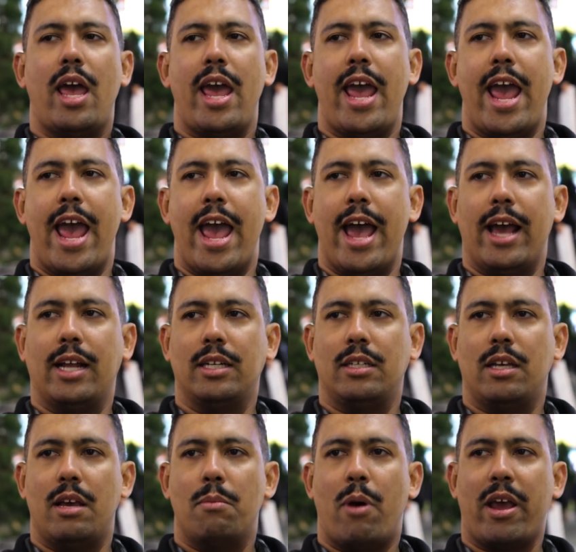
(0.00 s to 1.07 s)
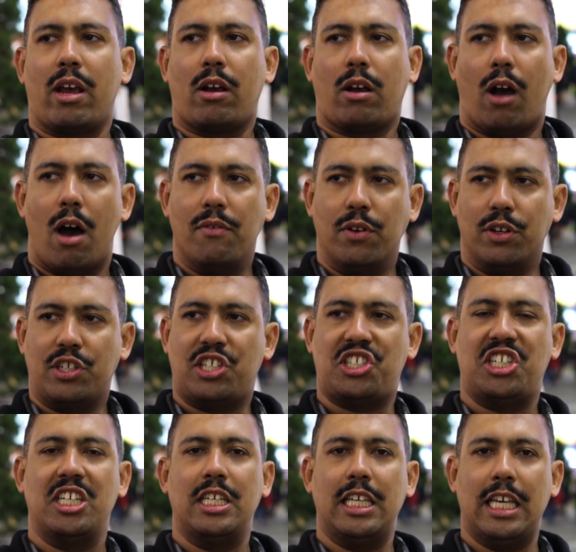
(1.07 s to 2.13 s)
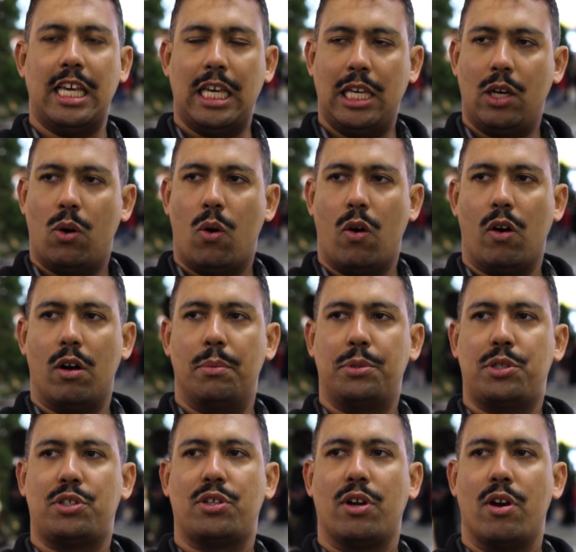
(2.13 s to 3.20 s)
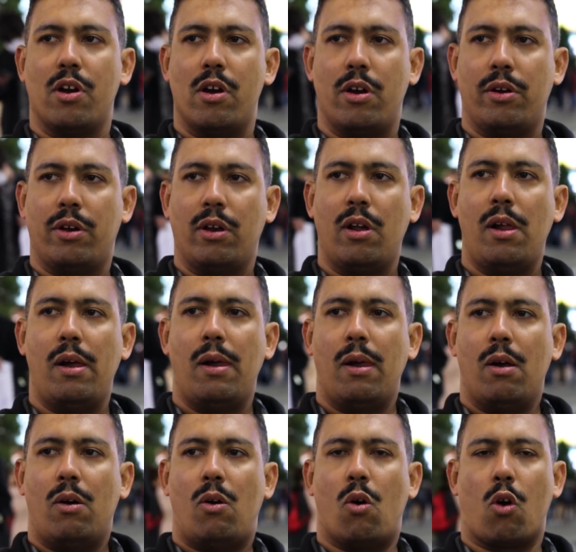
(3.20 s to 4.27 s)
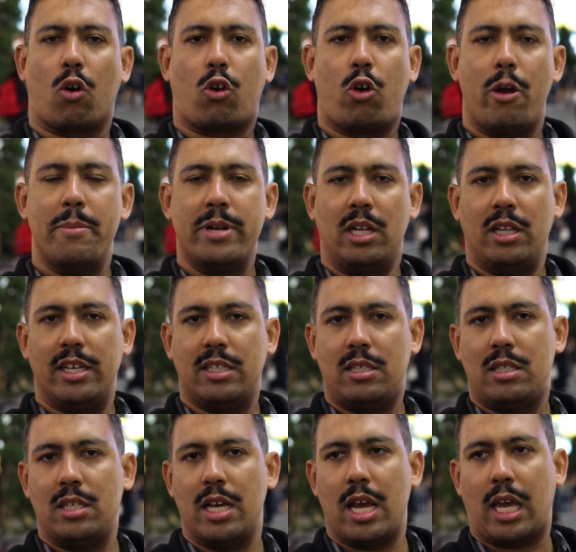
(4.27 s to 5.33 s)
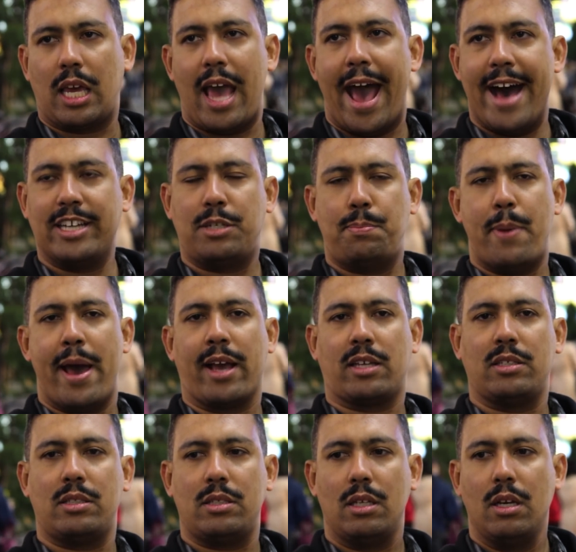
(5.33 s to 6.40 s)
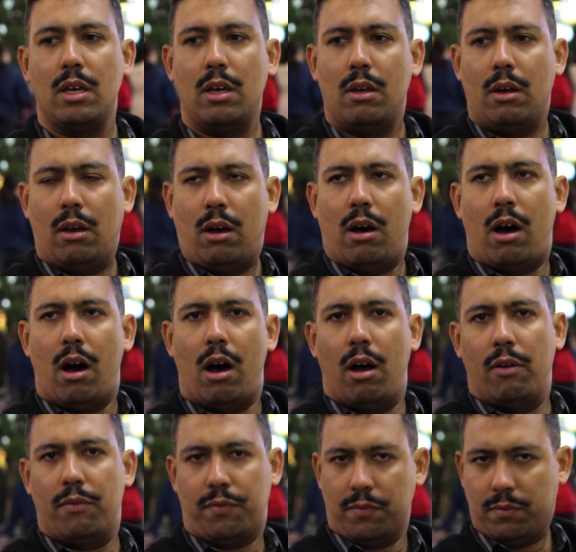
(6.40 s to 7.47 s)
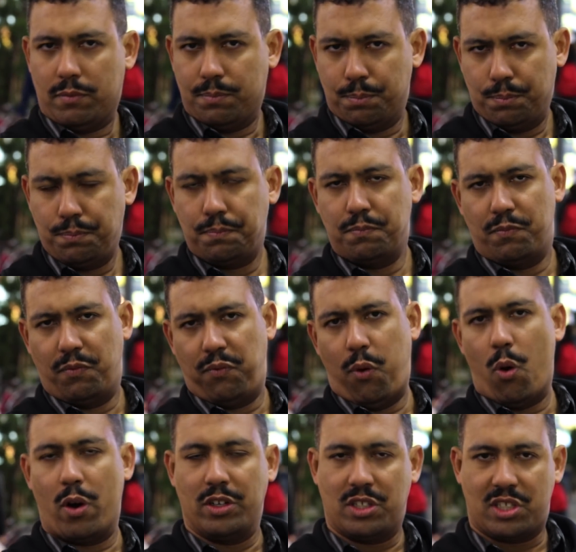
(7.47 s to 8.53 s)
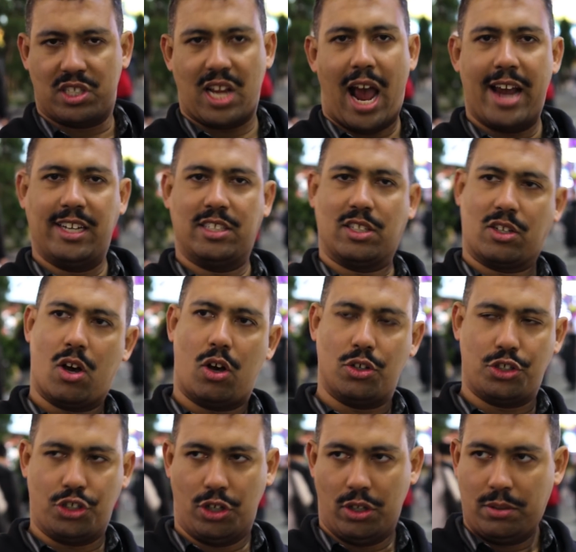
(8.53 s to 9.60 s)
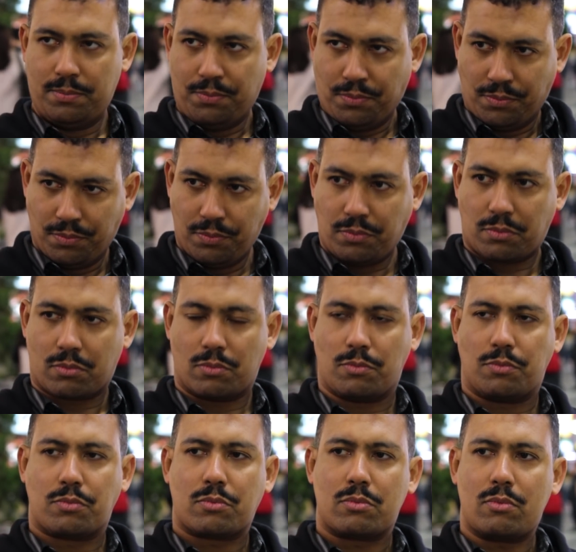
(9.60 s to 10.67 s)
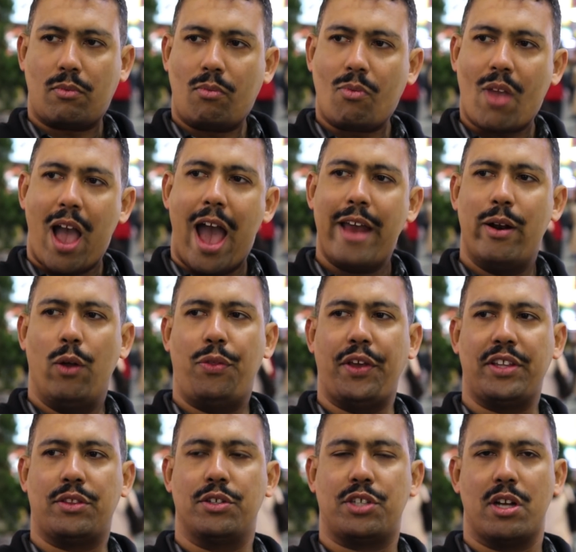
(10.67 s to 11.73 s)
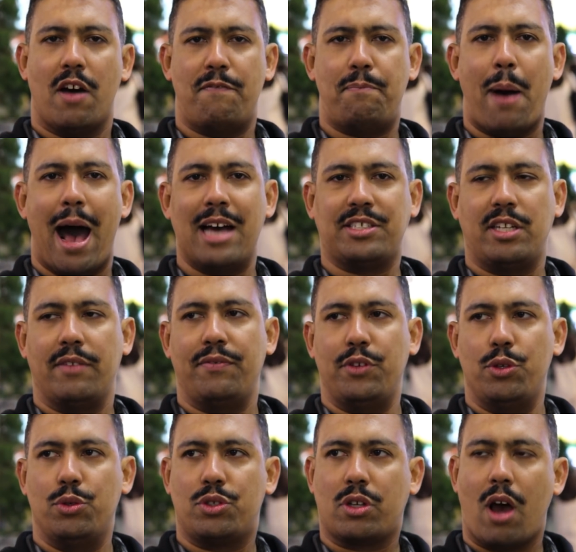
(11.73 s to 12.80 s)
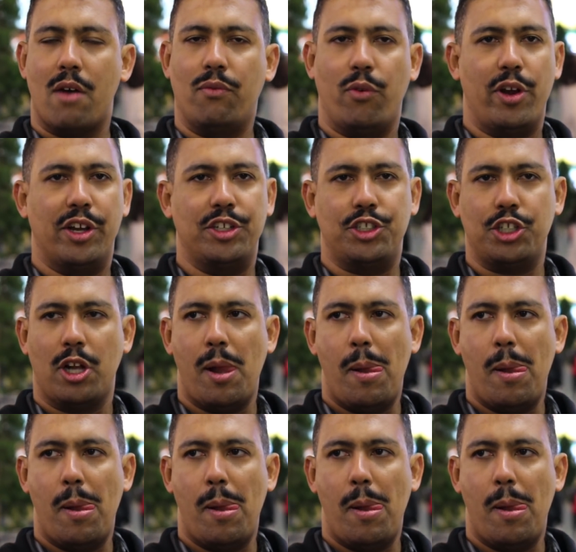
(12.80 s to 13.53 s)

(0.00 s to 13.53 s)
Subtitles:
and it might cover silly or absurd or criminalistic aspects of foreign societies and culture. I don't think there's enough positive news coverage